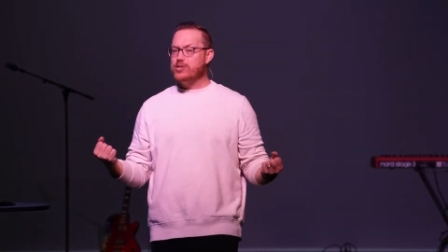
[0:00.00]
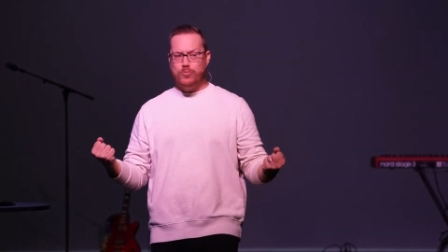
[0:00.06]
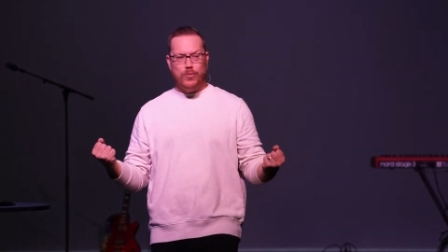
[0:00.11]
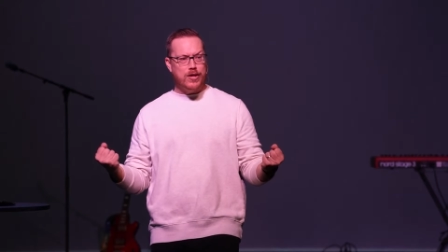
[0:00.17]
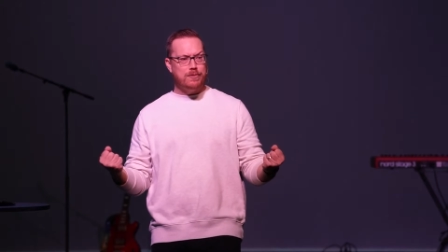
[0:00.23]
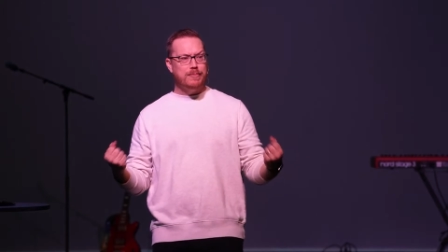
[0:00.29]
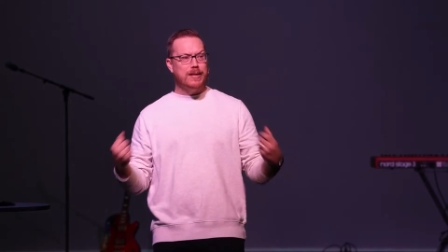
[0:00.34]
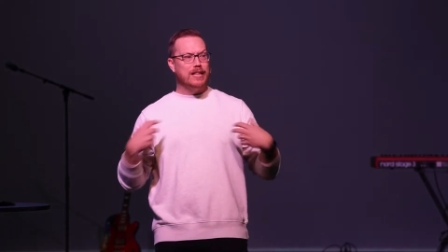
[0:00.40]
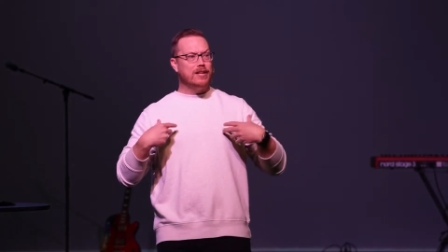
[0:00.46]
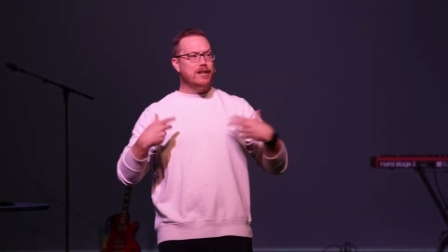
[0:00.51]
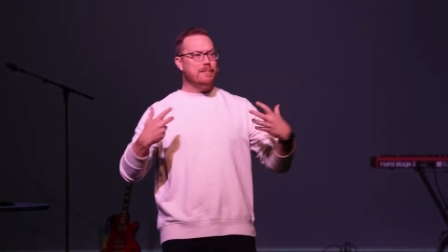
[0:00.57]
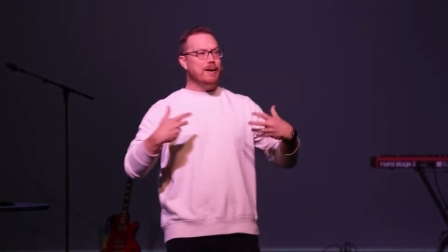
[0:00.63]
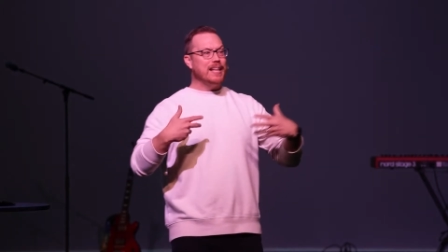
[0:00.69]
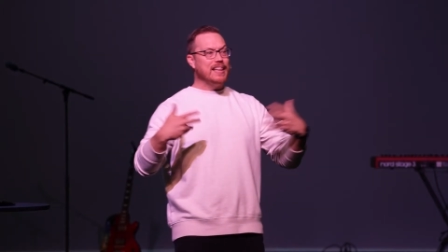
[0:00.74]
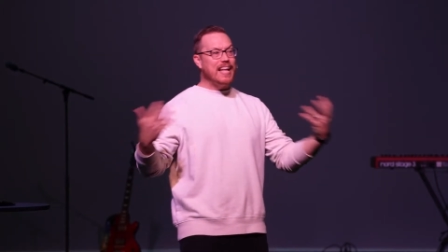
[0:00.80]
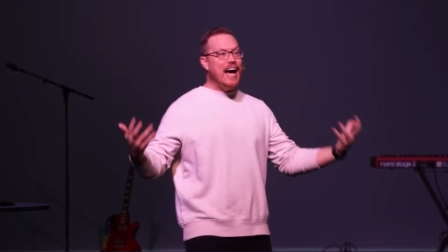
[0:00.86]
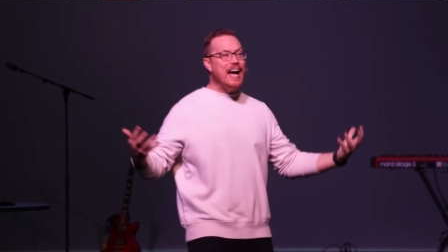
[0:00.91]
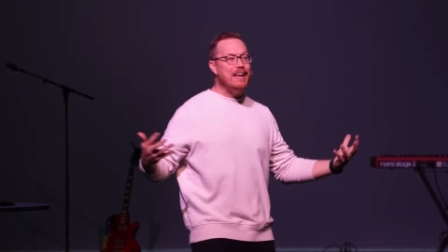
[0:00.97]
is with me? Look at
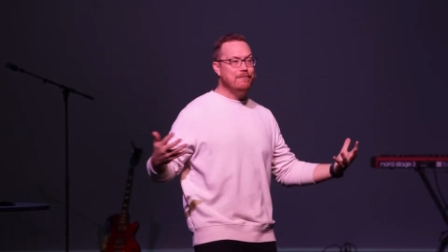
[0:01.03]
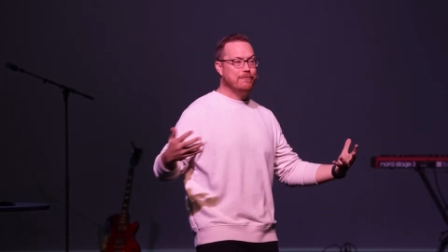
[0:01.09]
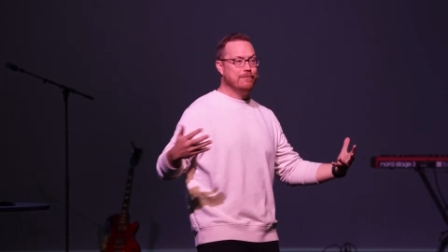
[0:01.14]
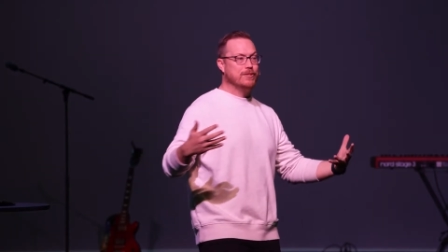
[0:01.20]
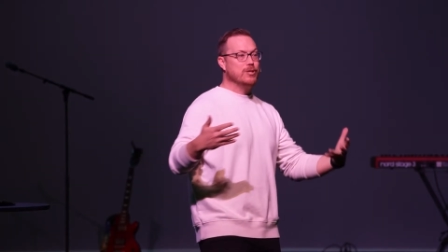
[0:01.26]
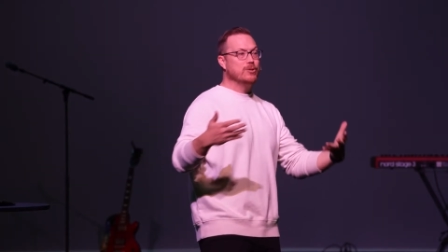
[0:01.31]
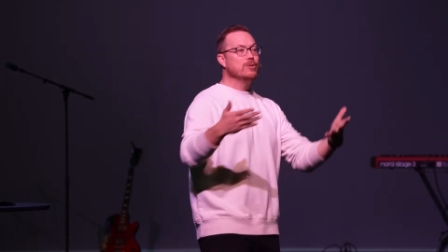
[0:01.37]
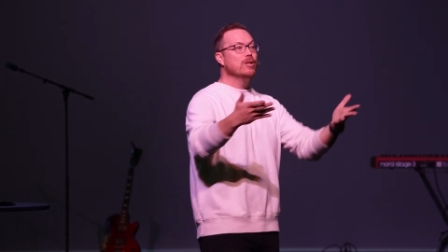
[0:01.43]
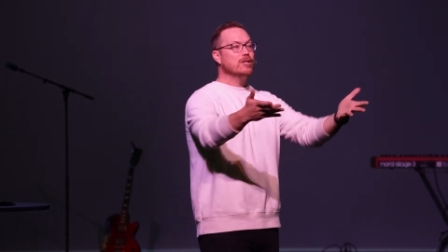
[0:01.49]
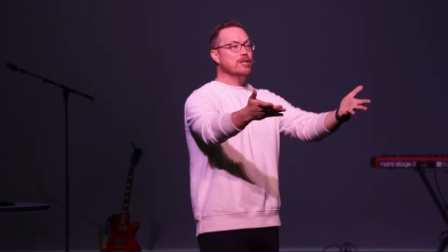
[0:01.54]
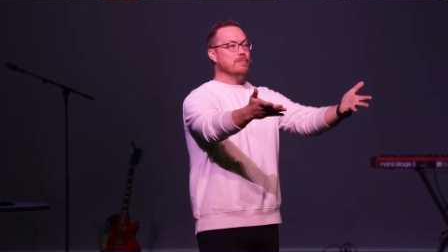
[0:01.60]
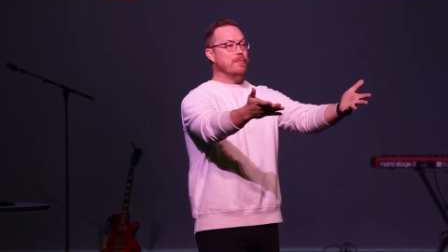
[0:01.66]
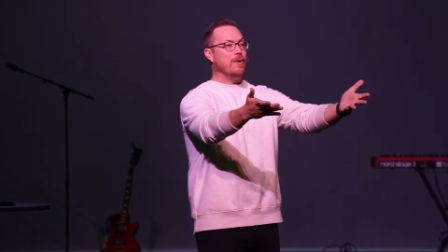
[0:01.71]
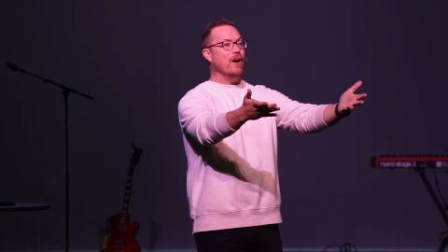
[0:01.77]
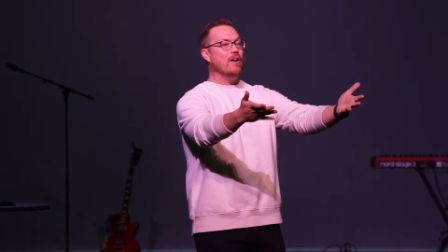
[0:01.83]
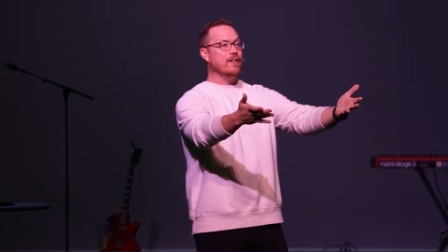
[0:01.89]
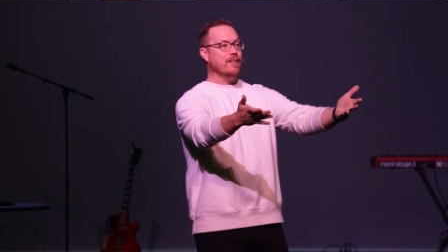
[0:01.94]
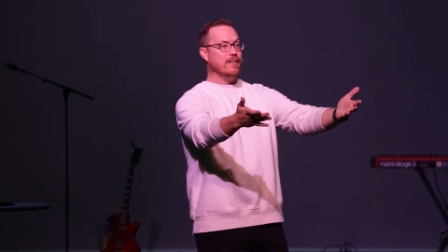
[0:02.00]
my life. Do you look the
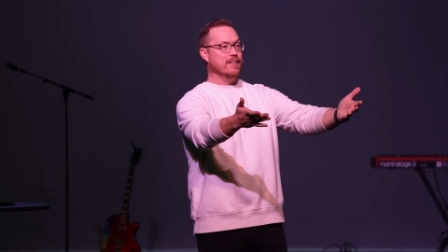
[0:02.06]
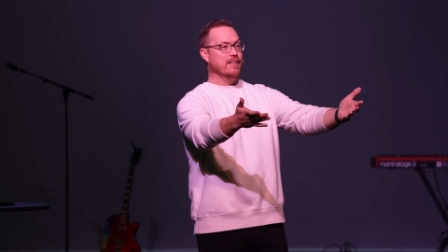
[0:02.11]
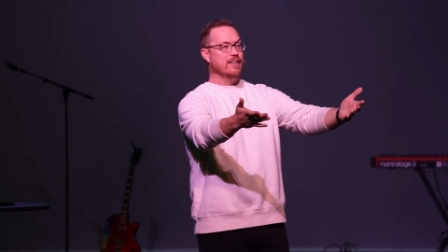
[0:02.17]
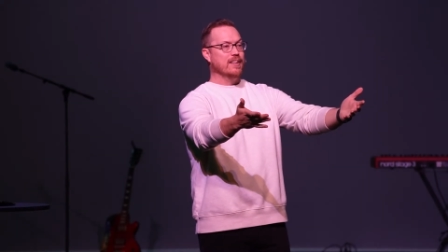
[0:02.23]
part?